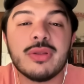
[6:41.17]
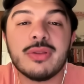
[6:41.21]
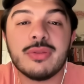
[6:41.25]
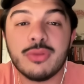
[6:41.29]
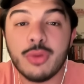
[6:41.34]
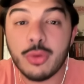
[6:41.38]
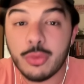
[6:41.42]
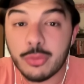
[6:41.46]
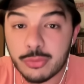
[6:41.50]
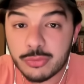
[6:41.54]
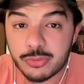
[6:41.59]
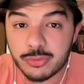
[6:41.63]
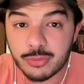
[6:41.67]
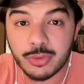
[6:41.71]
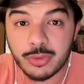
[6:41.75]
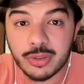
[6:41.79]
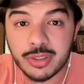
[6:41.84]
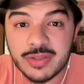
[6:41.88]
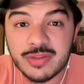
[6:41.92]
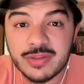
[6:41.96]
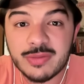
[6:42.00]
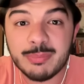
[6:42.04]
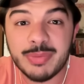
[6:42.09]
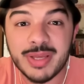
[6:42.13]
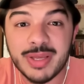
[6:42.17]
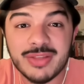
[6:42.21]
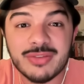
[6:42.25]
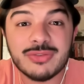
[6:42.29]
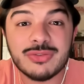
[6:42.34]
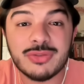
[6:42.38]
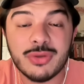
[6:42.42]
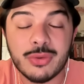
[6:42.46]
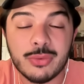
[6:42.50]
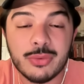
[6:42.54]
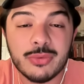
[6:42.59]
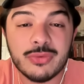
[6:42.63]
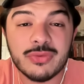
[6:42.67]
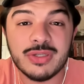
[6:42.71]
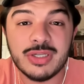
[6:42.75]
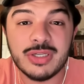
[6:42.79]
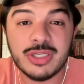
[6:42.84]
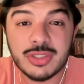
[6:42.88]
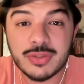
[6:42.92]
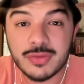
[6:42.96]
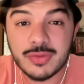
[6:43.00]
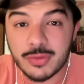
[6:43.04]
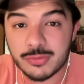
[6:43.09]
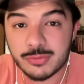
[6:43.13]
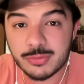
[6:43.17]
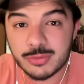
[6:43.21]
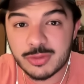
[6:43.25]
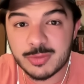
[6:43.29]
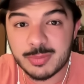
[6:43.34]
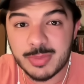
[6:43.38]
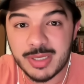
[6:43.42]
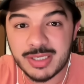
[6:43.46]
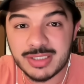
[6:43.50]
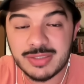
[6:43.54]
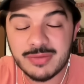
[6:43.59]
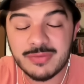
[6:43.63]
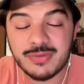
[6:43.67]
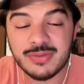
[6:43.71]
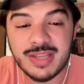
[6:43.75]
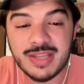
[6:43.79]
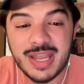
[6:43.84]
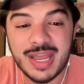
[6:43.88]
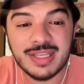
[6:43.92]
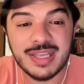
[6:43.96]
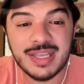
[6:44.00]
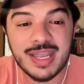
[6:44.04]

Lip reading: Those were his best totals in each of those respective stat